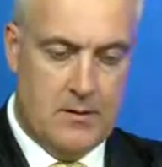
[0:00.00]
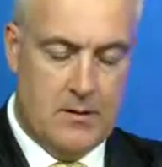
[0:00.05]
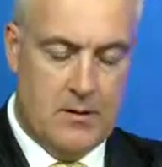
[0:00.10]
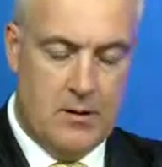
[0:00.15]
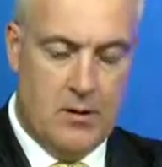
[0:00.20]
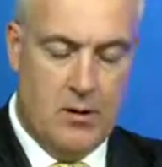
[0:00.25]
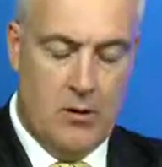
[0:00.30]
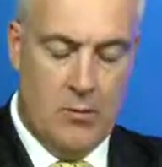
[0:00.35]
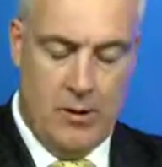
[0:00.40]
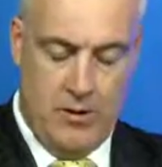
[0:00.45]

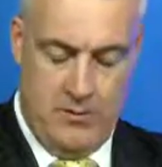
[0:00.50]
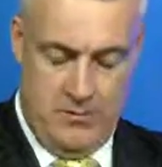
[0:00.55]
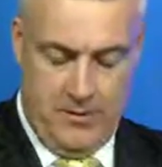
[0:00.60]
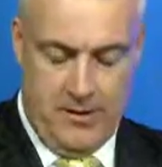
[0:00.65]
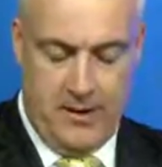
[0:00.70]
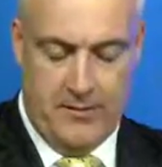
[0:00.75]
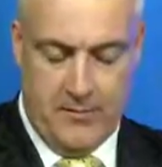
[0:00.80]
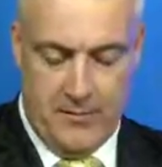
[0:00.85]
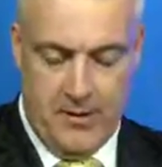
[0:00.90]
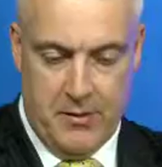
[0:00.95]
or what
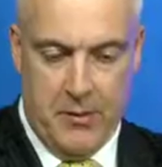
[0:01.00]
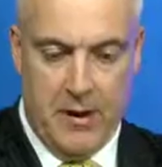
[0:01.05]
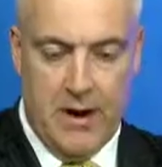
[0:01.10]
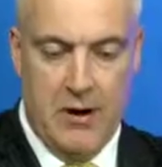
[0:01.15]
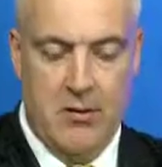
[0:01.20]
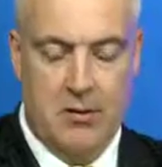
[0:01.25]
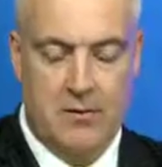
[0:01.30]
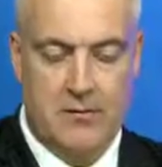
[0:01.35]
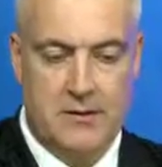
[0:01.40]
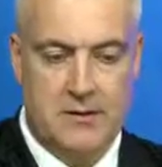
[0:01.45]
they have to be
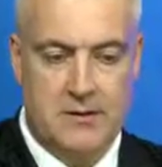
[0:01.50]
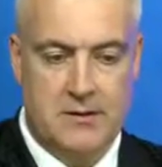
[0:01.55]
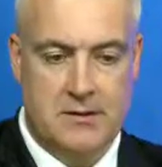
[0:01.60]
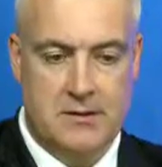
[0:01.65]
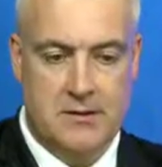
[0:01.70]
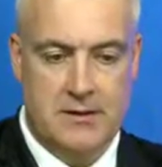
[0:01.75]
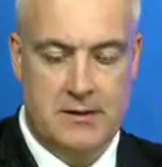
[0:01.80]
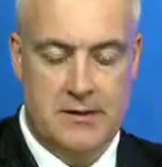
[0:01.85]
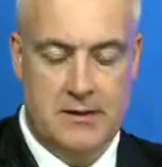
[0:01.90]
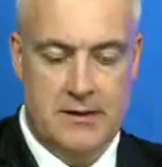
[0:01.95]
aware of is
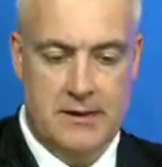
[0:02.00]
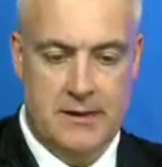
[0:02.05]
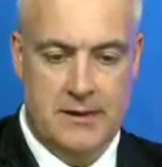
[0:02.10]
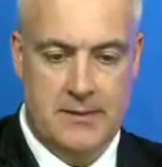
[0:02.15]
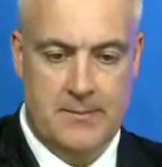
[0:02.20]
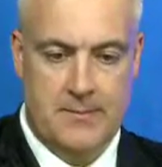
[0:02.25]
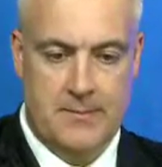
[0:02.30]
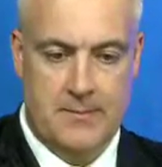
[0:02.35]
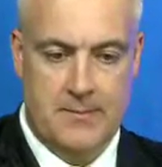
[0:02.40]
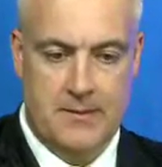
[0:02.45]
that
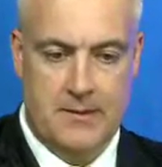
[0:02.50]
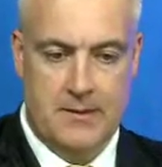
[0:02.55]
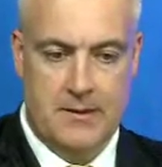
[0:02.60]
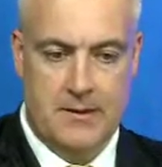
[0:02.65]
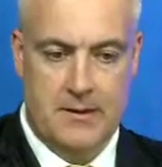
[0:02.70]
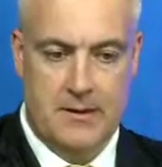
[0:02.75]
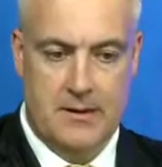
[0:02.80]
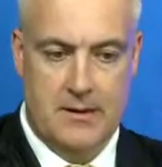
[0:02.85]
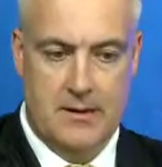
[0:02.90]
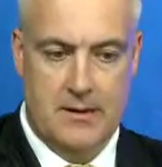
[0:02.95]

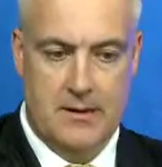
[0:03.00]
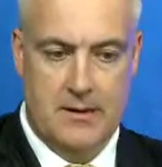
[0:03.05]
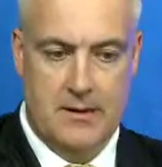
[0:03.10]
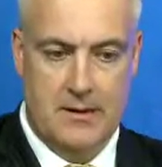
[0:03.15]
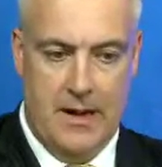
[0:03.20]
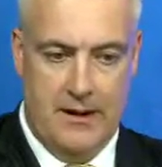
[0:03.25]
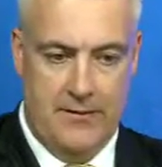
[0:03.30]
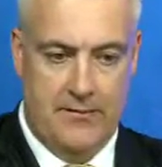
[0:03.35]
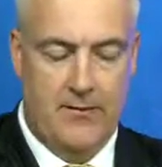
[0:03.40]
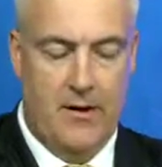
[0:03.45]

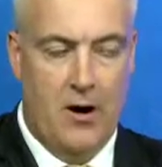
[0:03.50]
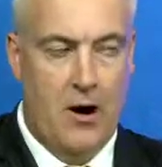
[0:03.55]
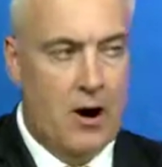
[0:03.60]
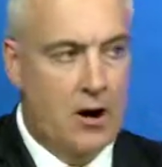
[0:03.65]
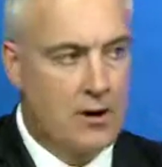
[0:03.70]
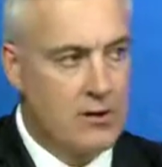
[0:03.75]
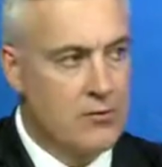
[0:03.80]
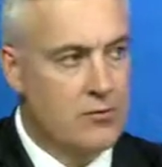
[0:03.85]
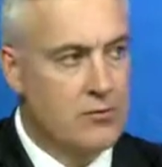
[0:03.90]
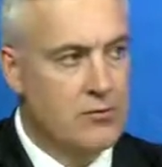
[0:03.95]
that
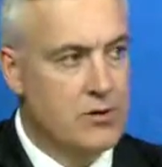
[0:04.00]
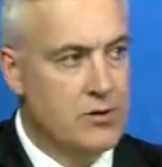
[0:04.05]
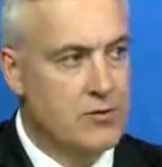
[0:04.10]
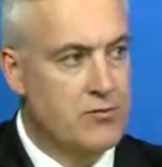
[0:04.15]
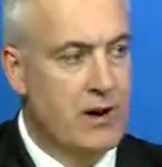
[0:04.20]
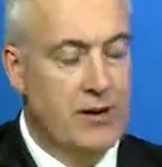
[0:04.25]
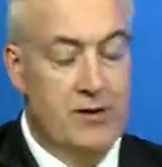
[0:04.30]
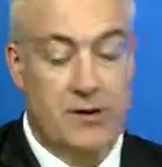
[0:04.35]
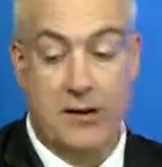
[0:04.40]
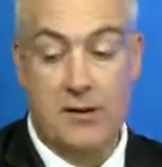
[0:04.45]
fine could
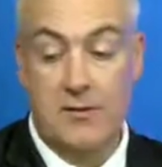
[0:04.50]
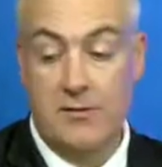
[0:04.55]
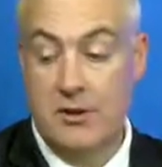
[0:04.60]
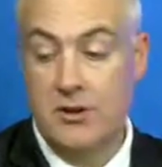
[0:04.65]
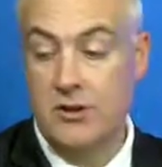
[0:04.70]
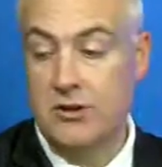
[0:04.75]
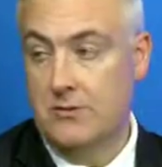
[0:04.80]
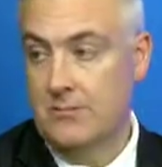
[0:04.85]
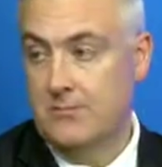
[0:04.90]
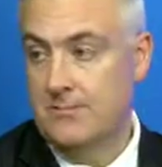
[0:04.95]
attract a
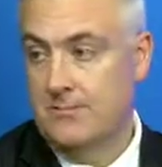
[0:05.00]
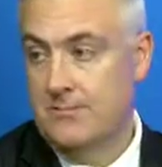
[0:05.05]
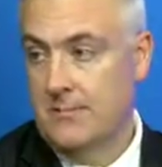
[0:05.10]
conviction.